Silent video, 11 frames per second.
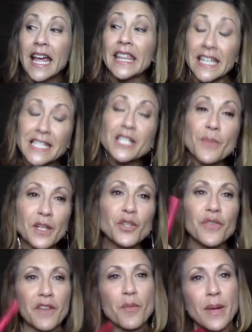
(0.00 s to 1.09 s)
This is my new
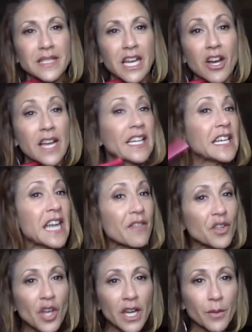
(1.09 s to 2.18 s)
favorite mascara. And I never
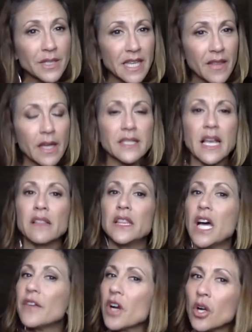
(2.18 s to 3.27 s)
thought I would say that, because I
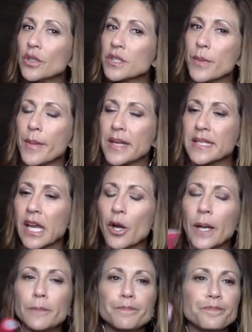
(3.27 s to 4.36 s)
love our Ultimate mascara.